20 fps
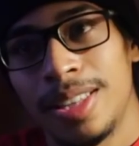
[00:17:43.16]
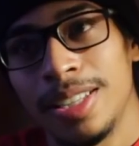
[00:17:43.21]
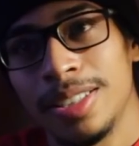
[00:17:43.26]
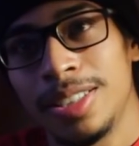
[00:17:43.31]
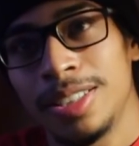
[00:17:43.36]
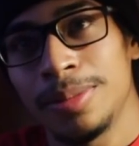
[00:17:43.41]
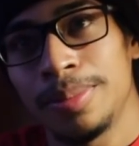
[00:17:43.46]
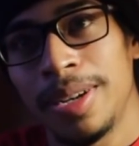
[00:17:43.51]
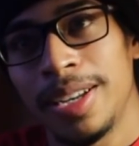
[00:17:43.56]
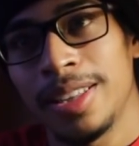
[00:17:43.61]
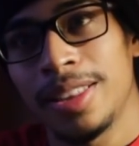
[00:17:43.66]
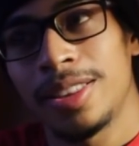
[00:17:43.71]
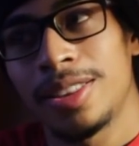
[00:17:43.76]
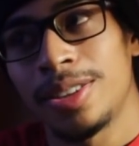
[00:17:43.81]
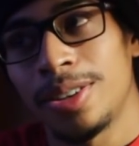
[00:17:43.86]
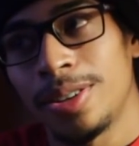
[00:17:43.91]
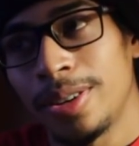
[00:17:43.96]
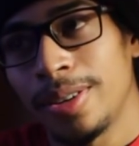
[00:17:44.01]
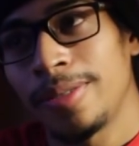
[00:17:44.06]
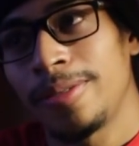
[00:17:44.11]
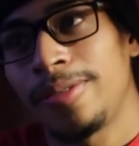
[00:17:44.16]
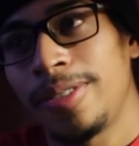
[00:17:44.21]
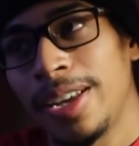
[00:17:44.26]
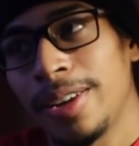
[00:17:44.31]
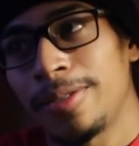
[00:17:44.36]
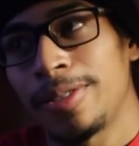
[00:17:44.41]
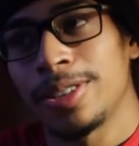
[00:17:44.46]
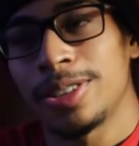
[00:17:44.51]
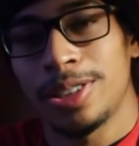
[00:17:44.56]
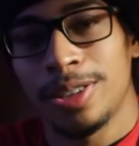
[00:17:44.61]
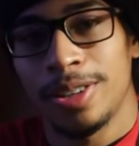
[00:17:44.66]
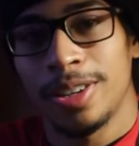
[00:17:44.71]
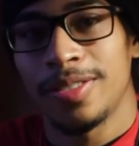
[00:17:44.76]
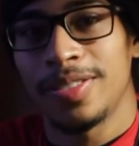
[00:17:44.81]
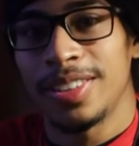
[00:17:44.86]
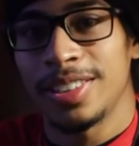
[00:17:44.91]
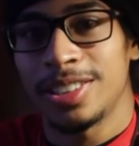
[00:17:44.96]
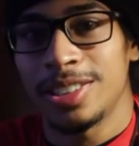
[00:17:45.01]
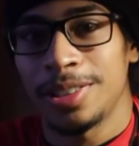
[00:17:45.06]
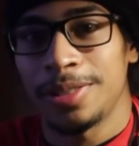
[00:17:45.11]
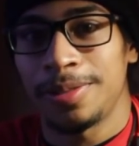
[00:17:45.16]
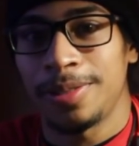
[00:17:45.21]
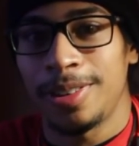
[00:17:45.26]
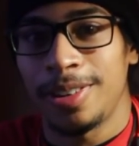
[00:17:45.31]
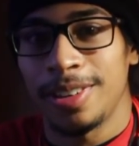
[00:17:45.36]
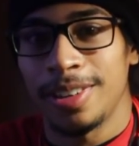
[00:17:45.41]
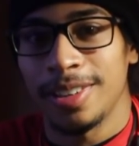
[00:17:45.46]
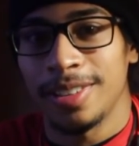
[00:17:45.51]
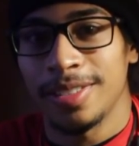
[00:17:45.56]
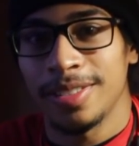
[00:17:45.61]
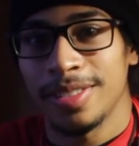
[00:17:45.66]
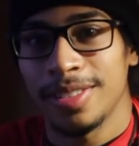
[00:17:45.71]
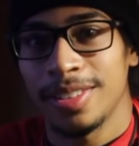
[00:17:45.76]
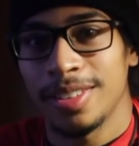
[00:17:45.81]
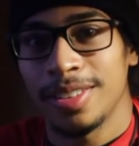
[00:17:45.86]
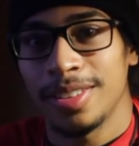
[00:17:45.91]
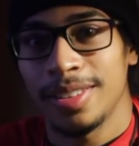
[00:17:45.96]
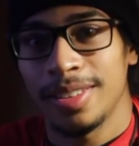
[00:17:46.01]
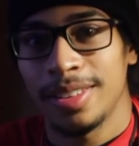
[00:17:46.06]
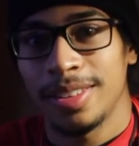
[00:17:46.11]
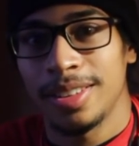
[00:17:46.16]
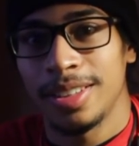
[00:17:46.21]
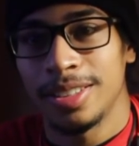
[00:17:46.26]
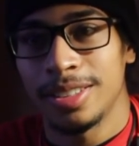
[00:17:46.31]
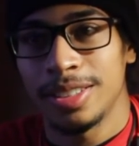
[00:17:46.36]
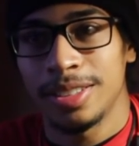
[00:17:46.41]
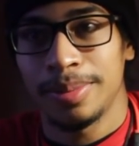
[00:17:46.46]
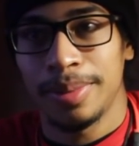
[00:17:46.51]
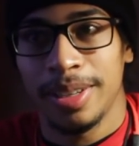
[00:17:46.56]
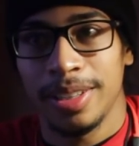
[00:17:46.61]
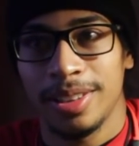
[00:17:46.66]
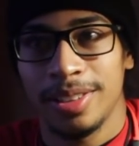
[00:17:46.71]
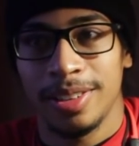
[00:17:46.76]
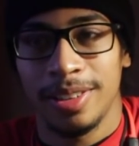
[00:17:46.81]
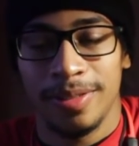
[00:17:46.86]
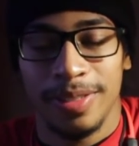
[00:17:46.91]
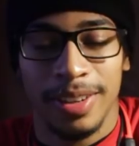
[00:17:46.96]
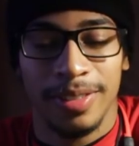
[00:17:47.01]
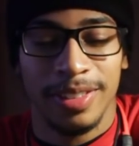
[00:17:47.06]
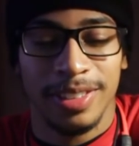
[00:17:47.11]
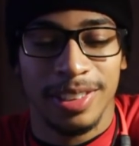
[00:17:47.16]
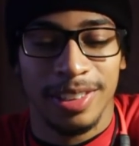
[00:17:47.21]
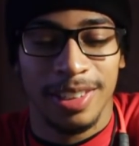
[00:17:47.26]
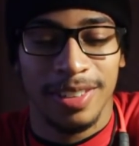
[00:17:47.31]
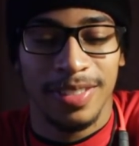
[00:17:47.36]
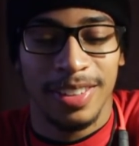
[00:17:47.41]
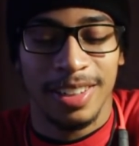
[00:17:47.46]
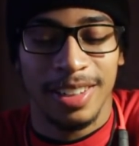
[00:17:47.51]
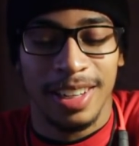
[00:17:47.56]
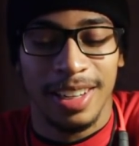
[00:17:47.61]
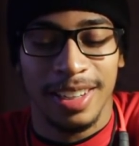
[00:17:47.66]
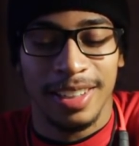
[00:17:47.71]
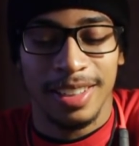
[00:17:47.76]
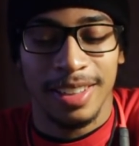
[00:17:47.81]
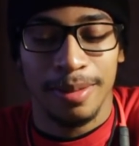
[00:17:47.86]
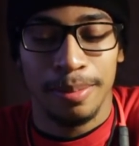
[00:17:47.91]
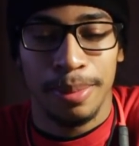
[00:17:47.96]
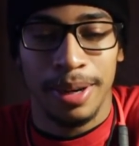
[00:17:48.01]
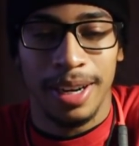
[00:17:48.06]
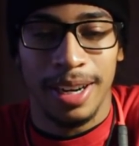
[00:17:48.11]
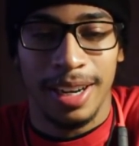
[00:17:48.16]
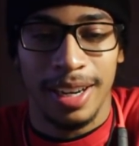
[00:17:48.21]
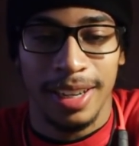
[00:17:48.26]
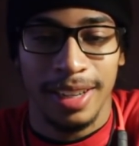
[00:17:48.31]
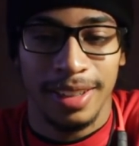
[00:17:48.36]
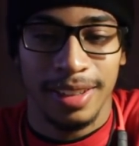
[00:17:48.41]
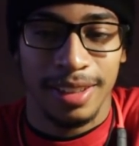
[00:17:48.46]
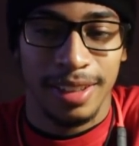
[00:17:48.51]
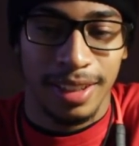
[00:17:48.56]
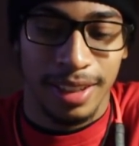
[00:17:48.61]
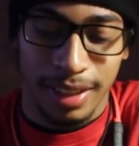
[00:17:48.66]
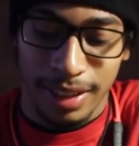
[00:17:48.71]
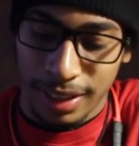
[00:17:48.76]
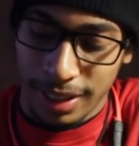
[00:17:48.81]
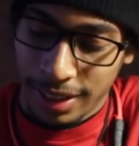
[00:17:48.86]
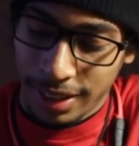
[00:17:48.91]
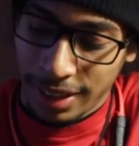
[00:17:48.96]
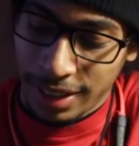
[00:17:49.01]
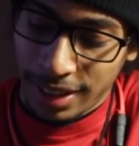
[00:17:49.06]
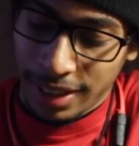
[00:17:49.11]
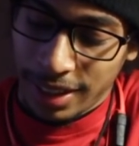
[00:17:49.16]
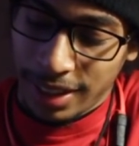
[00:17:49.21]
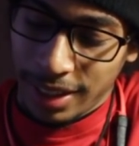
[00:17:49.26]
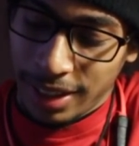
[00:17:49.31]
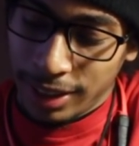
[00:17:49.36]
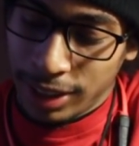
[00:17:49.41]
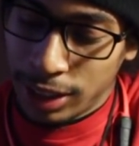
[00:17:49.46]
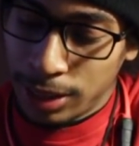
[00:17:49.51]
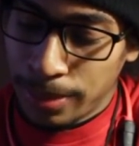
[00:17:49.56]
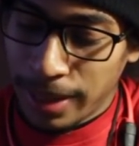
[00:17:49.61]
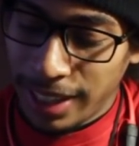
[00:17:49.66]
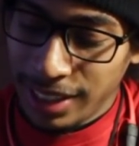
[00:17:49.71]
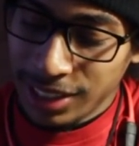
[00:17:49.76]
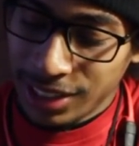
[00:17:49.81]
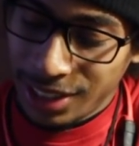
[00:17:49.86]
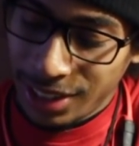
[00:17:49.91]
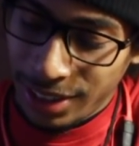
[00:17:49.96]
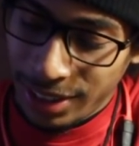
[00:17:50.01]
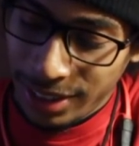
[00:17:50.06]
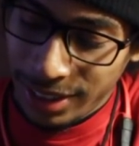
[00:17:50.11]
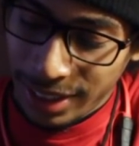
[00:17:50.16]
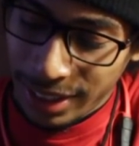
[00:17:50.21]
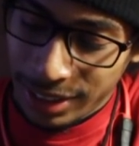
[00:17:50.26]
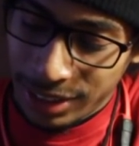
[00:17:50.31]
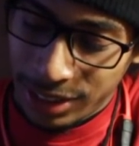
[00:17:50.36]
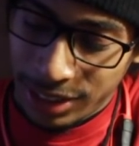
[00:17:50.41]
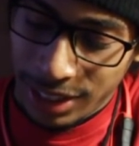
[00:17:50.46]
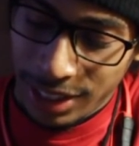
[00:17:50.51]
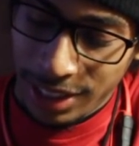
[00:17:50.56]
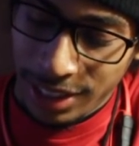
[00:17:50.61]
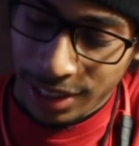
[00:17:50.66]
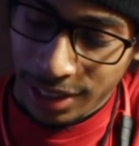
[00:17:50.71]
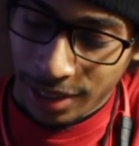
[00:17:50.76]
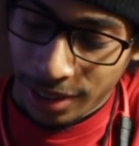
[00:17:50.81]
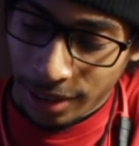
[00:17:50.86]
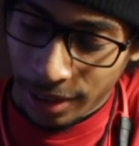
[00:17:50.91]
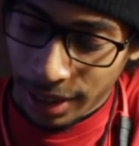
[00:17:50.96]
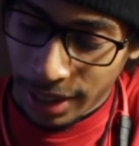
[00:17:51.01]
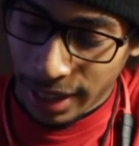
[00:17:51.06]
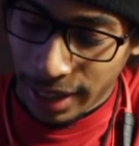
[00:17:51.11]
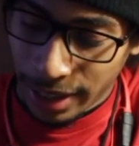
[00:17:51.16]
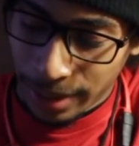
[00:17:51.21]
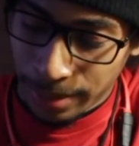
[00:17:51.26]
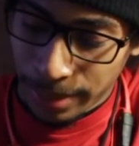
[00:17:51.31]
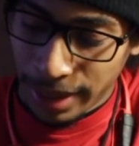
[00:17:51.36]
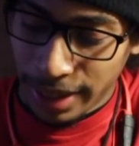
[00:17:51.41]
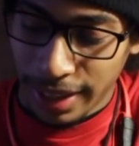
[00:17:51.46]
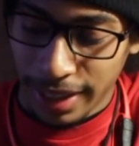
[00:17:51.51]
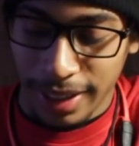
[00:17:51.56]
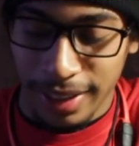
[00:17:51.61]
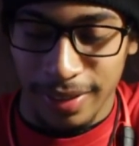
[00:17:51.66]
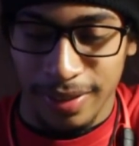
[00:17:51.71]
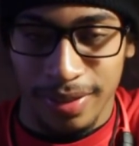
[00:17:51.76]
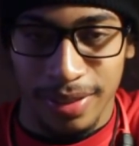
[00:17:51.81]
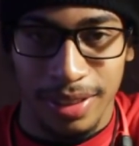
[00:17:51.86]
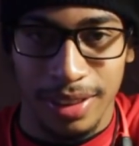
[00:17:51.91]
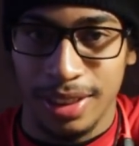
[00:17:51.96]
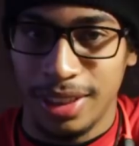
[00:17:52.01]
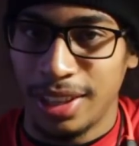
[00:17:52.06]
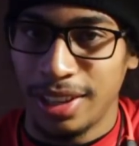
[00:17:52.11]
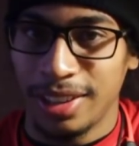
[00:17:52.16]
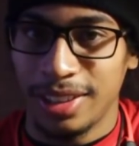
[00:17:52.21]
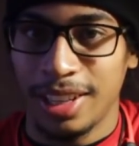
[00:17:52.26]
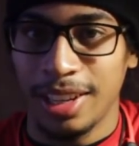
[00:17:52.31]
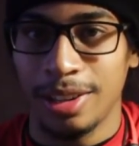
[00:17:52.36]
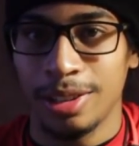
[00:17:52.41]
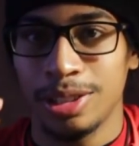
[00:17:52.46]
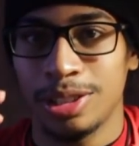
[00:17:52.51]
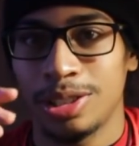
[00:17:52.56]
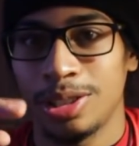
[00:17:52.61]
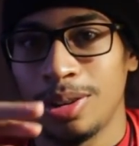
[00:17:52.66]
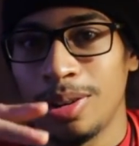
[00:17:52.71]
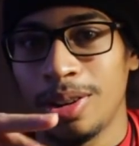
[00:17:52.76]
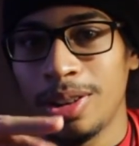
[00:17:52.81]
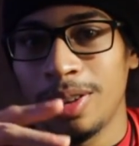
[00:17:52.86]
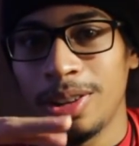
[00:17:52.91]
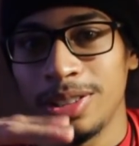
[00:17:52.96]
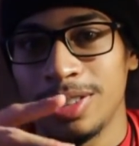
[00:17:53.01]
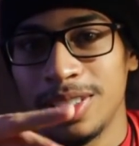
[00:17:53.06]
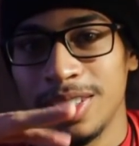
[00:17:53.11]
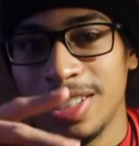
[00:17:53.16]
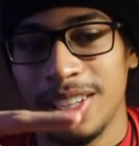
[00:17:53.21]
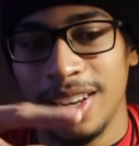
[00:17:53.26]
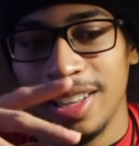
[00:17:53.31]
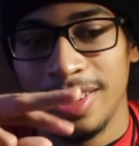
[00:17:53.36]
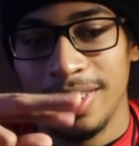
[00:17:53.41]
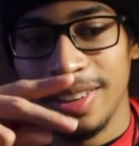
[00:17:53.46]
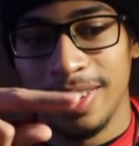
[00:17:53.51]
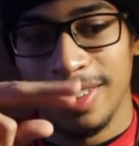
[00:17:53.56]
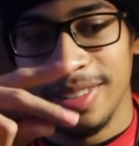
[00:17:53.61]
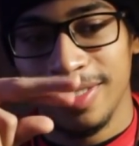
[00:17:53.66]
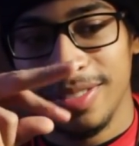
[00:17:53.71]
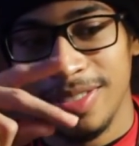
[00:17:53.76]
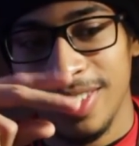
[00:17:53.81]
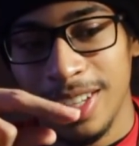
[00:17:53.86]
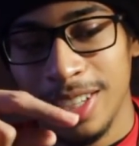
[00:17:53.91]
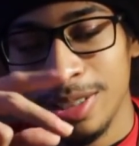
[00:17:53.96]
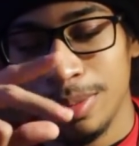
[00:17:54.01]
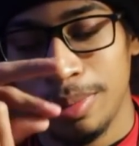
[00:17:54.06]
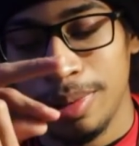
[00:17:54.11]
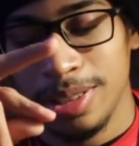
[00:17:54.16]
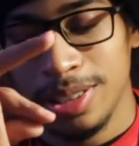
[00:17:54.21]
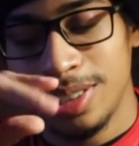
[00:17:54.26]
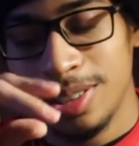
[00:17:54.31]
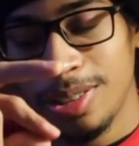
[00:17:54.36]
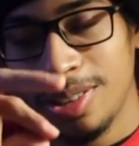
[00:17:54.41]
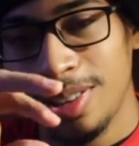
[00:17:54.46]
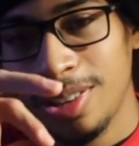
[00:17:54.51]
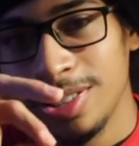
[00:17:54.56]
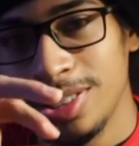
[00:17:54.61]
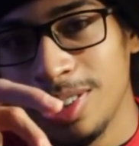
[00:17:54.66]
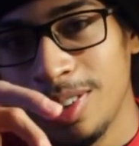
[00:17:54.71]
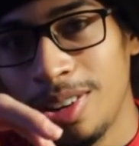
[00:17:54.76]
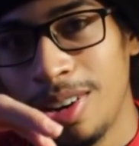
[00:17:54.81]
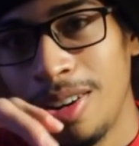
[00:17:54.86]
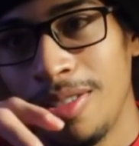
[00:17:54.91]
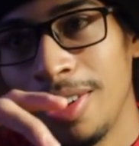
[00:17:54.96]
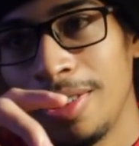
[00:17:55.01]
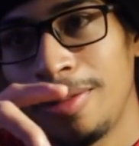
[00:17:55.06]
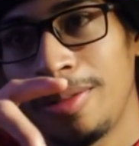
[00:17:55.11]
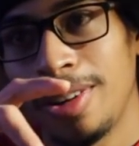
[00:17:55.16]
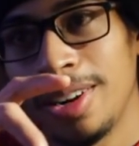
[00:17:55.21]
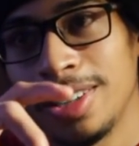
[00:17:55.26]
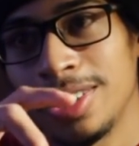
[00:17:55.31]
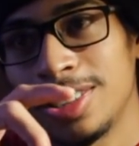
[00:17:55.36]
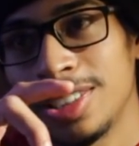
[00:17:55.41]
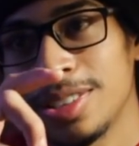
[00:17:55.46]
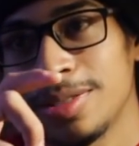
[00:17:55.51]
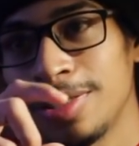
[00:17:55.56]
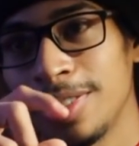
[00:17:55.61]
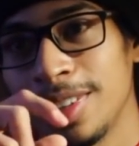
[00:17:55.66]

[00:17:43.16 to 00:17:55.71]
This is my third favorite tournament so far. This is my third favorite tournament. Like, behind SmashCon and CEO are like my... They're so close together because one's so close to home and one is just